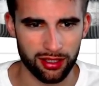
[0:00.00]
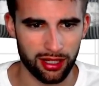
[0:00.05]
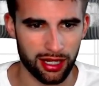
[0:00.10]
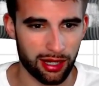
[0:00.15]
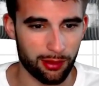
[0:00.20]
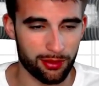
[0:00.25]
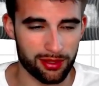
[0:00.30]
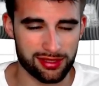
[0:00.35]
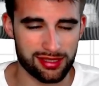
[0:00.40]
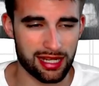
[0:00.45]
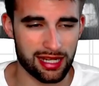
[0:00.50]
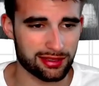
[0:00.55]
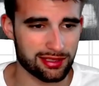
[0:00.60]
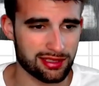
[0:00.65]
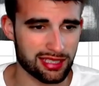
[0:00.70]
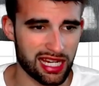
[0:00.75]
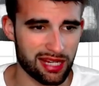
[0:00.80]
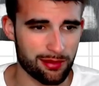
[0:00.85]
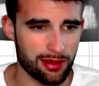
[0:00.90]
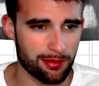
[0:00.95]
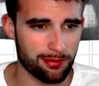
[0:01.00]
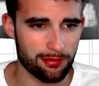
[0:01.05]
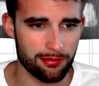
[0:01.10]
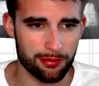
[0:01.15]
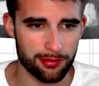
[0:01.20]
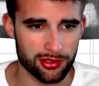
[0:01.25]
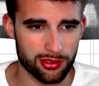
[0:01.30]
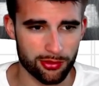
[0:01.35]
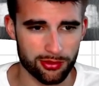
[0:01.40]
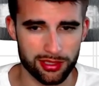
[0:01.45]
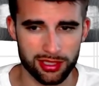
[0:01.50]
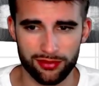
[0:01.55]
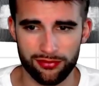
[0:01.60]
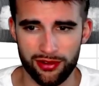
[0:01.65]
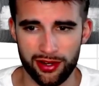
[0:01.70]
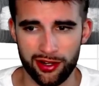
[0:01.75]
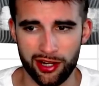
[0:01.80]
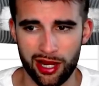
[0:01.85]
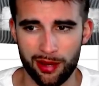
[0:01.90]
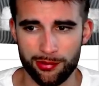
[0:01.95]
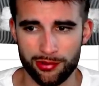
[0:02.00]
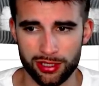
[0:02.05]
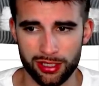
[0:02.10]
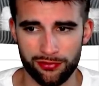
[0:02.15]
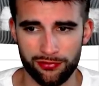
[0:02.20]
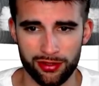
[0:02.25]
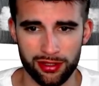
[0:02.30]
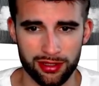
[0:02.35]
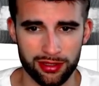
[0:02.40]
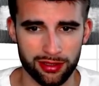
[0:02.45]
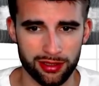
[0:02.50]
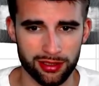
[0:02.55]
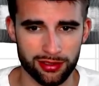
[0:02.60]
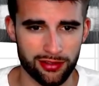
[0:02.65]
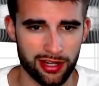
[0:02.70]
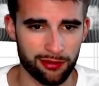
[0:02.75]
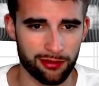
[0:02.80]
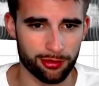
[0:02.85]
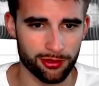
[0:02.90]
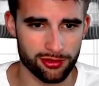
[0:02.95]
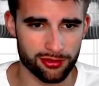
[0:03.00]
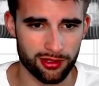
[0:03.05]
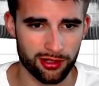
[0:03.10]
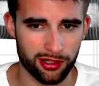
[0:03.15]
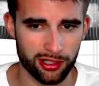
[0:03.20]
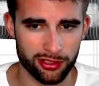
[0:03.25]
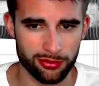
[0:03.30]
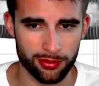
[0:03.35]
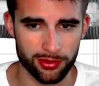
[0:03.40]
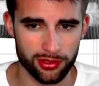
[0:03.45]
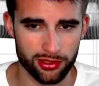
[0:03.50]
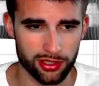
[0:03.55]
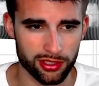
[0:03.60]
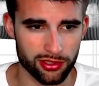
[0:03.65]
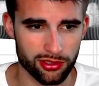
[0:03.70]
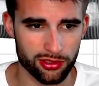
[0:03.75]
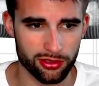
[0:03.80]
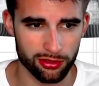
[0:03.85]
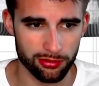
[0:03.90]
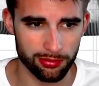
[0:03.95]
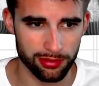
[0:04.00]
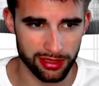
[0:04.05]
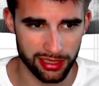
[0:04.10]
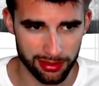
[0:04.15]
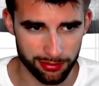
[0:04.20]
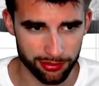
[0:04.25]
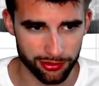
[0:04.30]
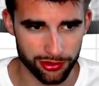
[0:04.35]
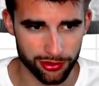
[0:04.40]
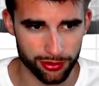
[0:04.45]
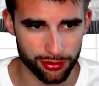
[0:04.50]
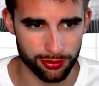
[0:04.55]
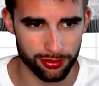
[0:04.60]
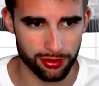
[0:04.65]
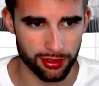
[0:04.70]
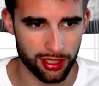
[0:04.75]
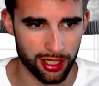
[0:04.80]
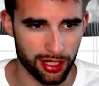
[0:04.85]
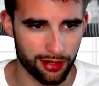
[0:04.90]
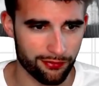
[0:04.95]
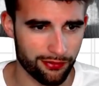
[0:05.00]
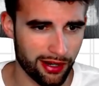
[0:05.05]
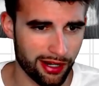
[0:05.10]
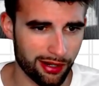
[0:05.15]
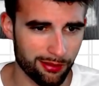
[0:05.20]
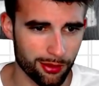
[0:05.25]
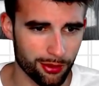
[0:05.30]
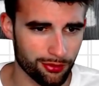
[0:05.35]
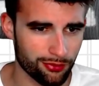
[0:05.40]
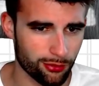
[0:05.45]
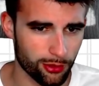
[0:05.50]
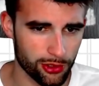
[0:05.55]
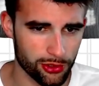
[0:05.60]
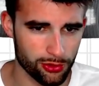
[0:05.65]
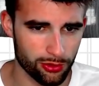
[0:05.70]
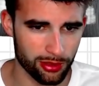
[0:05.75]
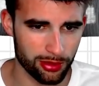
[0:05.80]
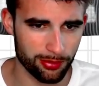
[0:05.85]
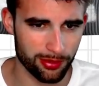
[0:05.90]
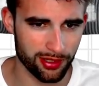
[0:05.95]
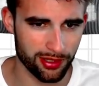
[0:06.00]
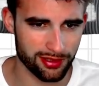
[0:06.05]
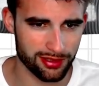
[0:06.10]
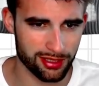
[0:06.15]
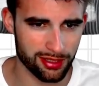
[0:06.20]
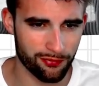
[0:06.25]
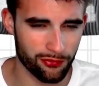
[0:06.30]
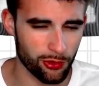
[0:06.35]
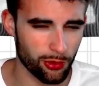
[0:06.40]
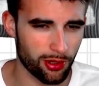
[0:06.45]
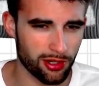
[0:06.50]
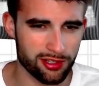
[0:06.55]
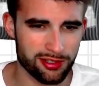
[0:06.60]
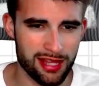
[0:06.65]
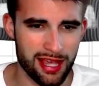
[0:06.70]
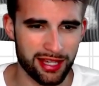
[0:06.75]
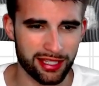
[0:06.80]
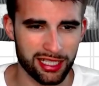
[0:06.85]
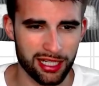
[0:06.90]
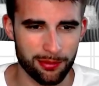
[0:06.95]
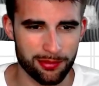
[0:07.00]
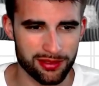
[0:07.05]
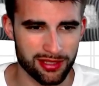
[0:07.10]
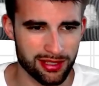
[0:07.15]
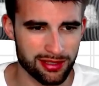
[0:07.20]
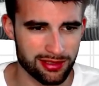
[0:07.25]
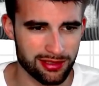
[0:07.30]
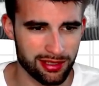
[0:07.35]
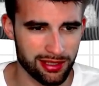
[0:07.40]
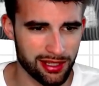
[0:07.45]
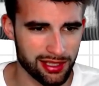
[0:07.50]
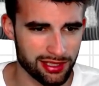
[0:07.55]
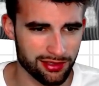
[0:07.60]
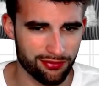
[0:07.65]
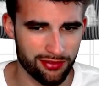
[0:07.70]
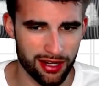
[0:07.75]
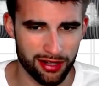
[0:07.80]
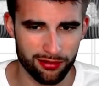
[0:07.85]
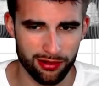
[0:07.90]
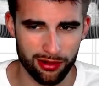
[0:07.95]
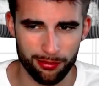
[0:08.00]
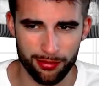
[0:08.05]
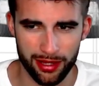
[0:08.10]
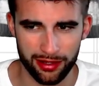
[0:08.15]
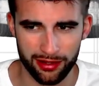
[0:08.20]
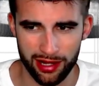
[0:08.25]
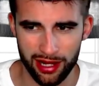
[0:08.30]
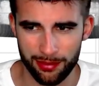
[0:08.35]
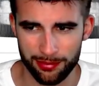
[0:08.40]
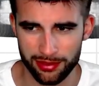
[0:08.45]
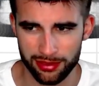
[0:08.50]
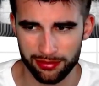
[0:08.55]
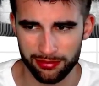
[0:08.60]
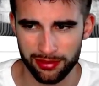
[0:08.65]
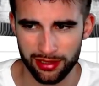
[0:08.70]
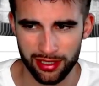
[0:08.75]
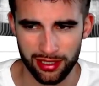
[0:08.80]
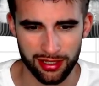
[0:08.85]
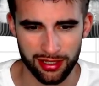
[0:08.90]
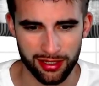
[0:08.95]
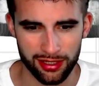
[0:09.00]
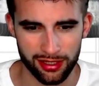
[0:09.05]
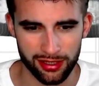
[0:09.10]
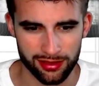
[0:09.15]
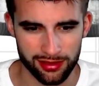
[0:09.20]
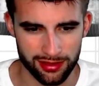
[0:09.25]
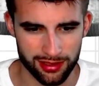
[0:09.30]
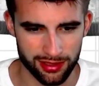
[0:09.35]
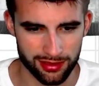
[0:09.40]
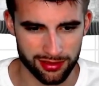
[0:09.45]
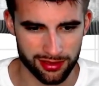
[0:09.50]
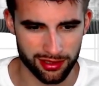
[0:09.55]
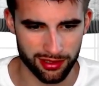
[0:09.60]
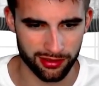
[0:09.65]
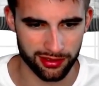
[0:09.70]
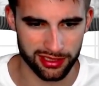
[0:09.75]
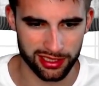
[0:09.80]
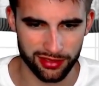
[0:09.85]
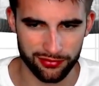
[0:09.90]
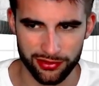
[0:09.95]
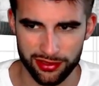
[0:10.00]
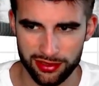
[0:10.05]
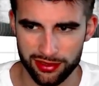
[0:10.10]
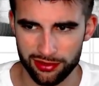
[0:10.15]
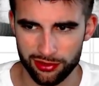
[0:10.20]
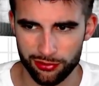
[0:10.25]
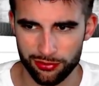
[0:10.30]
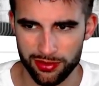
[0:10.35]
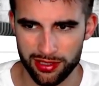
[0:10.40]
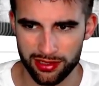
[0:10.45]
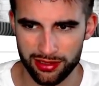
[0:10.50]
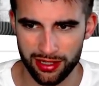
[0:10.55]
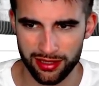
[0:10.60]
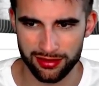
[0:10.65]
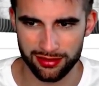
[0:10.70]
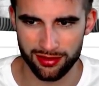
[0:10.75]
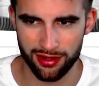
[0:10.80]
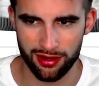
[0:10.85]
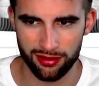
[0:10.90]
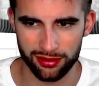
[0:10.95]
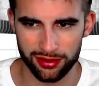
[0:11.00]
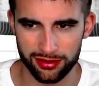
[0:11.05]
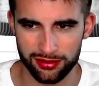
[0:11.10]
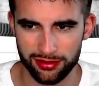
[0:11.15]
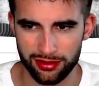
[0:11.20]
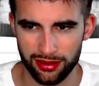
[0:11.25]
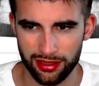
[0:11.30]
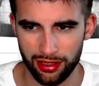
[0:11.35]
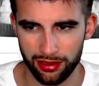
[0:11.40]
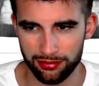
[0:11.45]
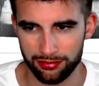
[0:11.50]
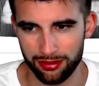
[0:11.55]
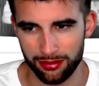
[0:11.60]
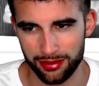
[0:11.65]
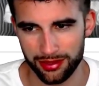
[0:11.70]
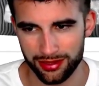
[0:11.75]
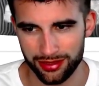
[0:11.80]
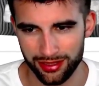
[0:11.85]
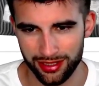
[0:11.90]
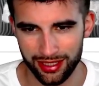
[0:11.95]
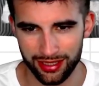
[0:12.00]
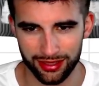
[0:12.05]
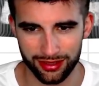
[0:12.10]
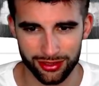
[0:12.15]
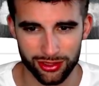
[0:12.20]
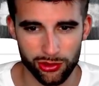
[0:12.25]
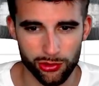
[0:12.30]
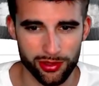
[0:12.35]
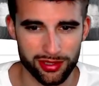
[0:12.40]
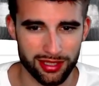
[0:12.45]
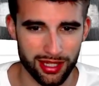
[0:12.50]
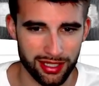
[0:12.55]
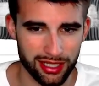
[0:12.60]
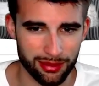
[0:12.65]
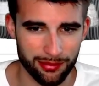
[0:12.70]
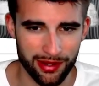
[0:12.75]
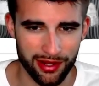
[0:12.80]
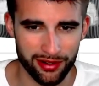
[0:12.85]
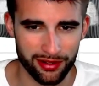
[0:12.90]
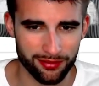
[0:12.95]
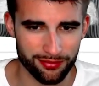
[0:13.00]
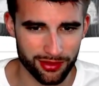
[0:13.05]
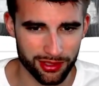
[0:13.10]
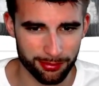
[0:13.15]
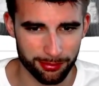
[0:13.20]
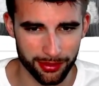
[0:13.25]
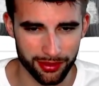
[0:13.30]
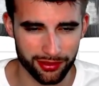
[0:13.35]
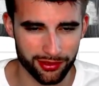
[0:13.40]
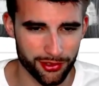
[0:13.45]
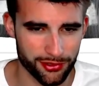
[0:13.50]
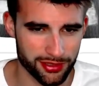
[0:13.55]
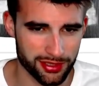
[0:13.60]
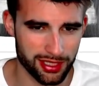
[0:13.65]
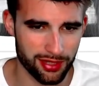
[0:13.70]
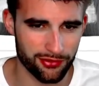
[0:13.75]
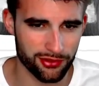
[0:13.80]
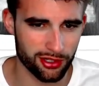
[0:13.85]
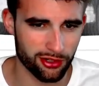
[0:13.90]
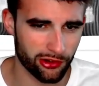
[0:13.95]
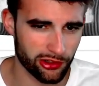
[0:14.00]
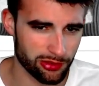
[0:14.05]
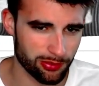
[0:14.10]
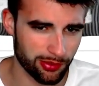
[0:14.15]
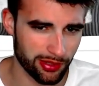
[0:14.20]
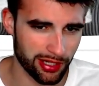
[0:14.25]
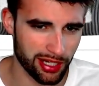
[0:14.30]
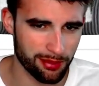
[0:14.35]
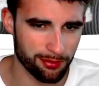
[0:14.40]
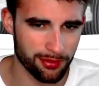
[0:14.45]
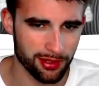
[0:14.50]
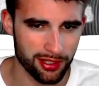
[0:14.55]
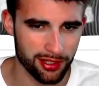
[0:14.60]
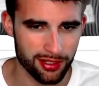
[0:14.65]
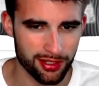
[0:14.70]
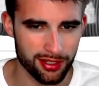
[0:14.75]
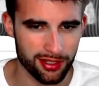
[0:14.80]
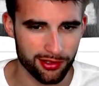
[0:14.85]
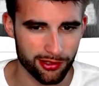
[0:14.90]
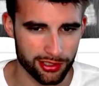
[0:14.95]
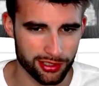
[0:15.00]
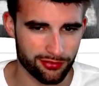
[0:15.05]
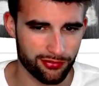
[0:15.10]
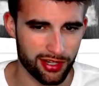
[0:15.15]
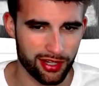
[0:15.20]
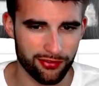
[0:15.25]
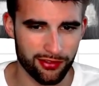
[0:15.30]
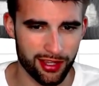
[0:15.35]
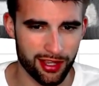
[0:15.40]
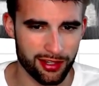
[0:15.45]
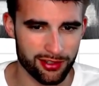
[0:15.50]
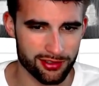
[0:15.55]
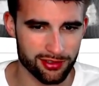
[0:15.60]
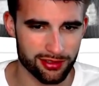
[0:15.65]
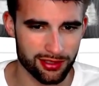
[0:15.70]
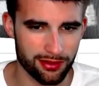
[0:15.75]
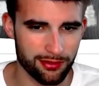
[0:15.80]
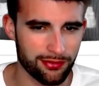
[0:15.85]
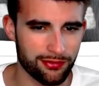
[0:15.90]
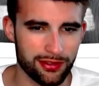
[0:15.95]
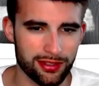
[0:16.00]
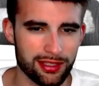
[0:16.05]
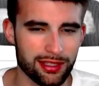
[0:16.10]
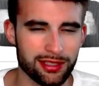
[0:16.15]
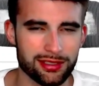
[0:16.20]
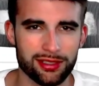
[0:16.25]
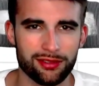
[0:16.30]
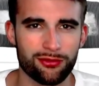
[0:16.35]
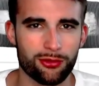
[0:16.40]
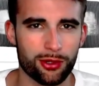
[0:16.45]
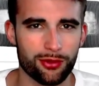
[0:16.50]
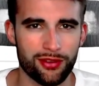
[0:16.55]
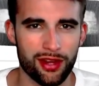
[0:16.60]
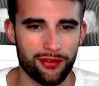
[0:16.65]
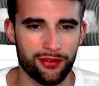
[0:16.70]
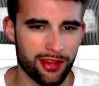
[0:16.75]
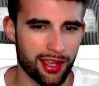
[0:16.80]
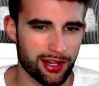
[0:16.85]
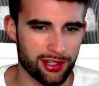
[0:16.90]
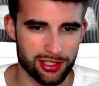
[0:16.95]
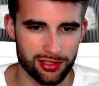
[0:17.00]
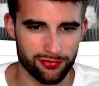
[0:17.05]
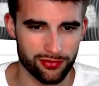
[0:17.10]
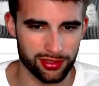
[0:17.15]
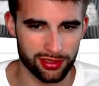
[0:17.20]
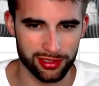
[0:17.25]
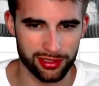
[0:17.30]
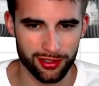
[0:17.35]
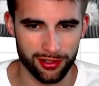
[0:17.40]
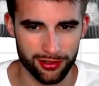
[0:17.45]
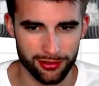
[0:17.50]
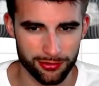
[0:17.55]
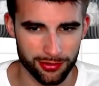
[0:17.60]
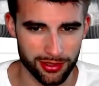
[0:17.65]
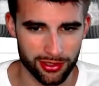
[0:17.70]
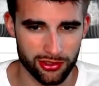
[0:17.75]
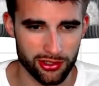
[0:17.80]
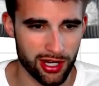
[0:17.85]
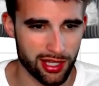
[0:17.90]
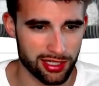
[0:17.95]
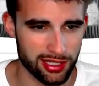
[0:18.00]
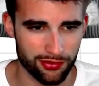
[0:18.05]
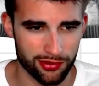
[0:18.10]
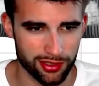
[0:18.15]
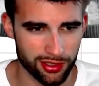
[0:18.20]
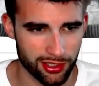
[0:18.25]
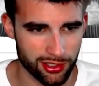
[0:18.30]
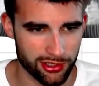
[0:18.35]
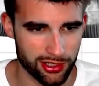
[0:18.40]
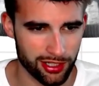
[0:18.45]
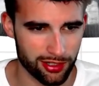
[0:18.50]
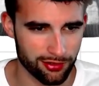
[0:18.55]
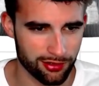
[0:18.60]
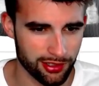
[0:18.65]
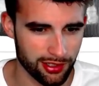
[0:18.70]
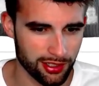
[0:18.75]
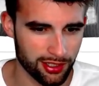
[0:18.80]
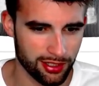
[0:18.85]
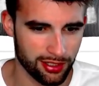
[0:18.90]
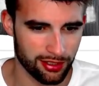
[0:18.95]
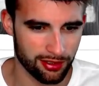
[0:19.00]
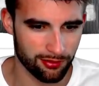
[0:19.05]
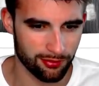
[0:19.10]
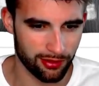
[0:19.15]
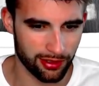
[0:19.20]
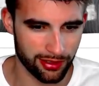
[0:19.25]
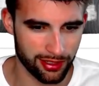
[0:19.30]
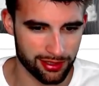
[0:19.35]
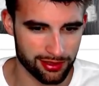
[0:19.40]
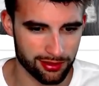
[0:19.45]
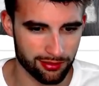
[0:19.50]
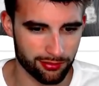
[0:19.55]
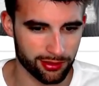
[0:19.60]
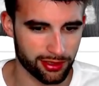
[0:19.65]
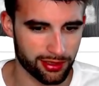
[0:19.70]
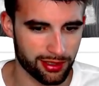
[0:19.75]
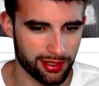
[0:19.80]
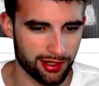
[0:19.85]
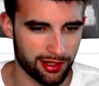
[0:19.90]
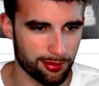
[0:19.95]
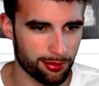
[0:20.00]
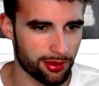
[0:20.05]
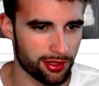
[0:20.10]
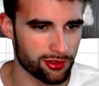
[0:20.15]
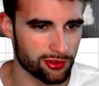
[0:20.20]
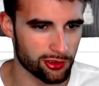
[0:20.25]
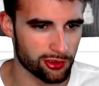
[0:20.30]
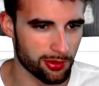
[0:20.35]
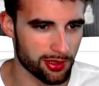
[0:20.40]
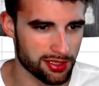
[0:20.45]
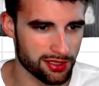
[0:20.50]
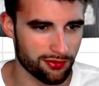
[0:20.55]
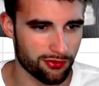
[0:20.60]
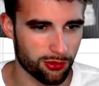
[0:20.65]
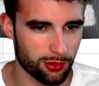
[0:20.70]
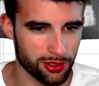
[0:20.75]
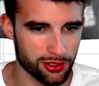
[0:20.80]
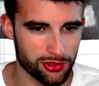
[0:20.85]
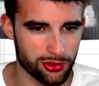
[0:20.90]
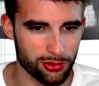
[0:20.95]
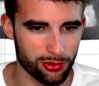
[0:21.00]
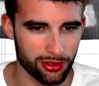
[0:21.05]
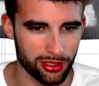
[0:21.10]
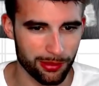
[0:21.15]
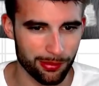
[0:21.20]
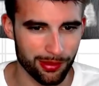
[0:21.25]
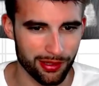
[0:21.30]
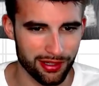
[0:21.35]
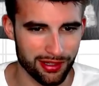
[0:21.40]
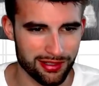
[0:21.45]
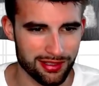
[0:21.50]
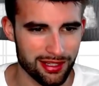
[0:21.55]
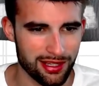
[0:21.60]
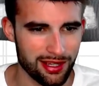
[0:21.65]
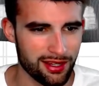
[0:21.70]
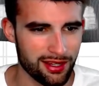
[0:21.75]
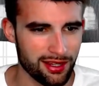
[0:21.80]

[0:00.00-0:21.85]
I want to stack this game up. Schultz is a fine option if he can get his 5-plus targets, which he should be able to. Freiermuth, $4,200. If you are stacking up Cincy, he's a fine run back option. He just gets targets every single week. Guy's solid. I mean, can't get too excited about it, but close to 7 targets per game. close to five catches. If he can get you 4 to 5 catches and 50 yards with a chance of a touchdown, well, I guess you really can't complain too much at $4,200.